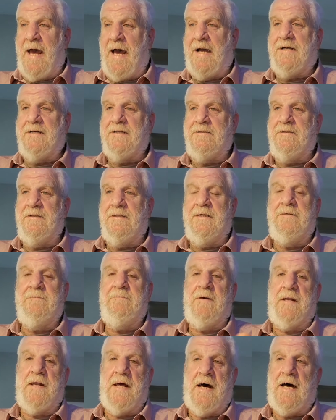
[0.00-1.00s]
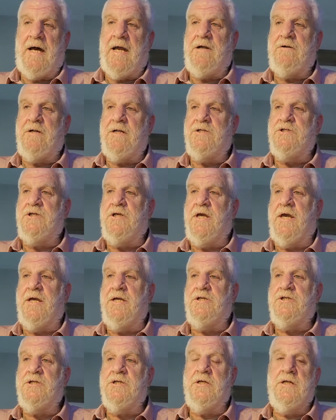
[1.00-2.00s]
academe and higher
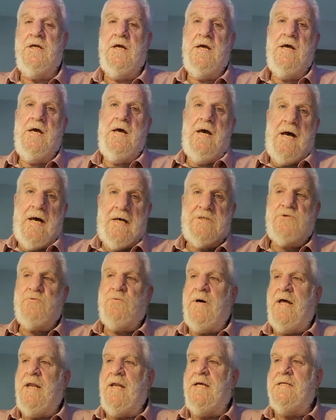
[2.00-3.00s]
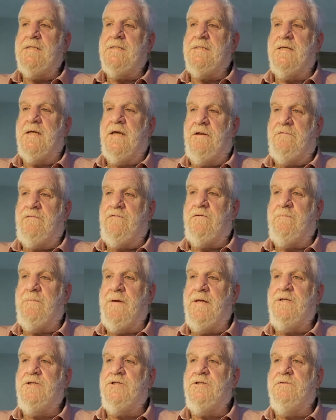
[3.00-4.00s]
education, as well as
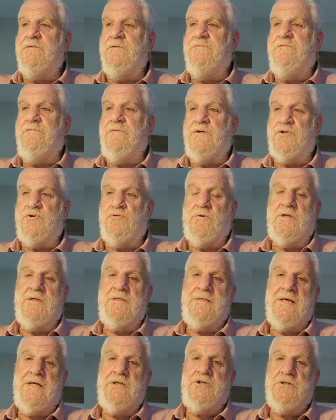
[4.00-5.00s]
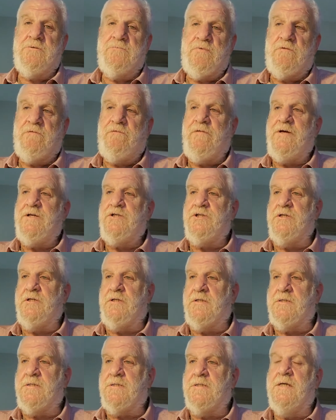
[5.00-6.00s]
information visualization
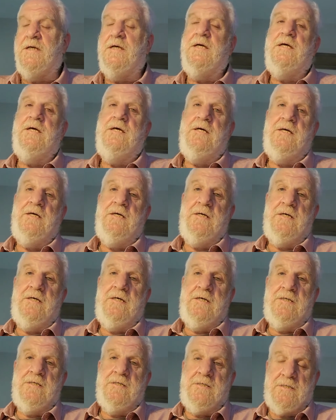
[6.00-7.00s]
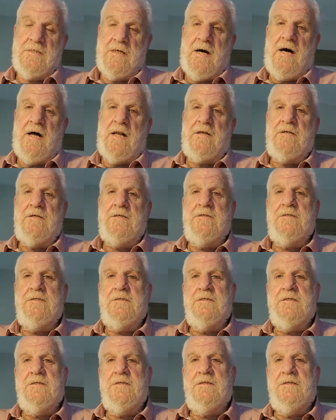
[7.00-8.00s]
professionals.
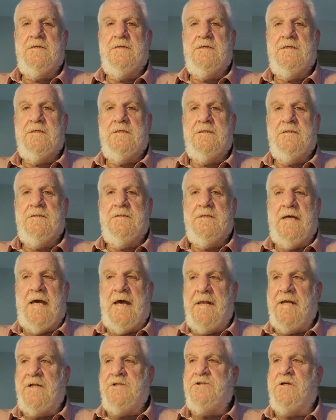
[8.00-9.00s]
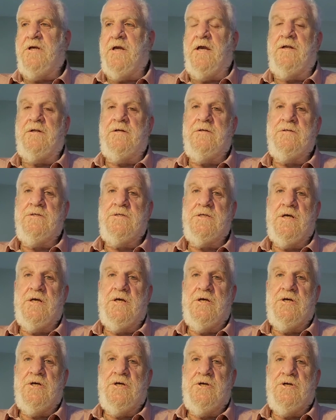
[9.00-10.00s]
Scholars and educators
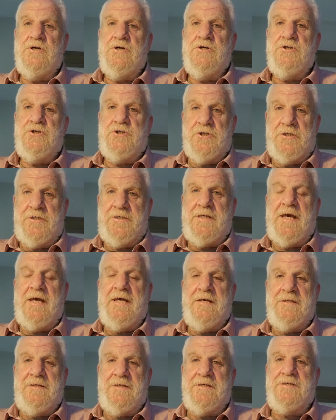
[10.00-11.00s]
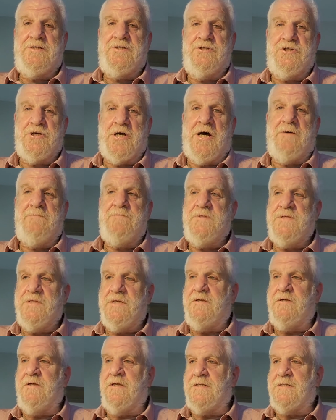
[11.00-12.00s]
should take this job
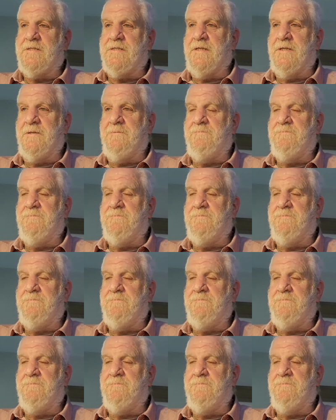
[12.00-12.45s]
seriously.